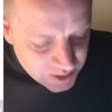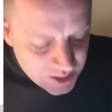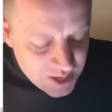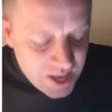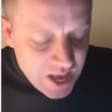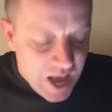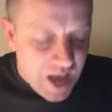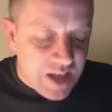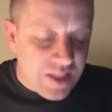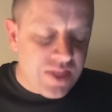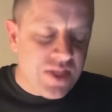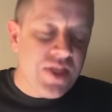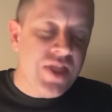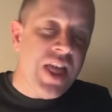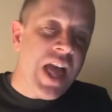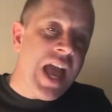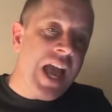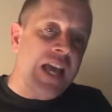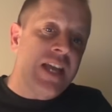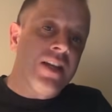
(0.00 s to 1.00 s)
And
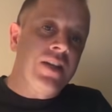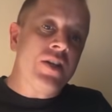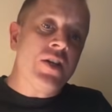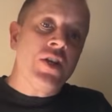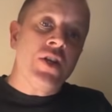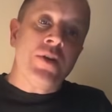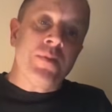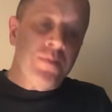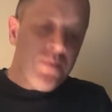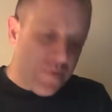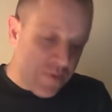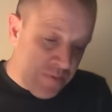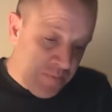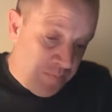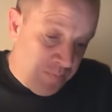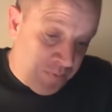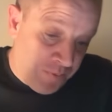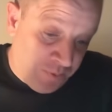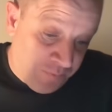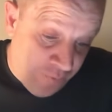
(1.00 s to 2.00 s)
then,
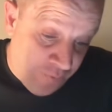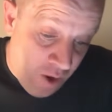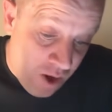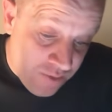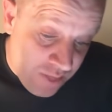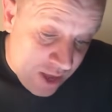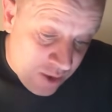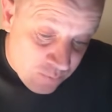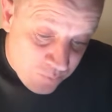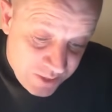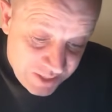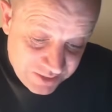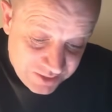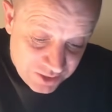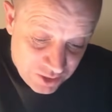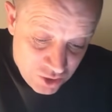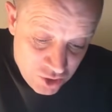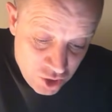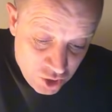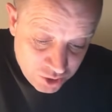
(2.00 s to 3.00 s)
for that
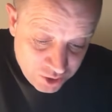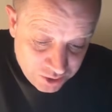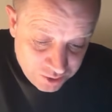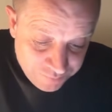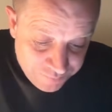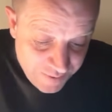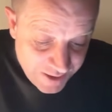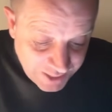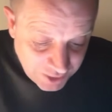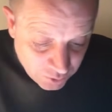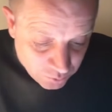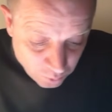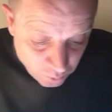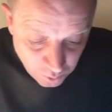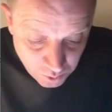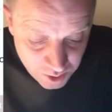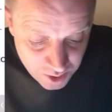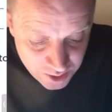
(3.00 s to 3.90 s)
reason, look at the vacuole.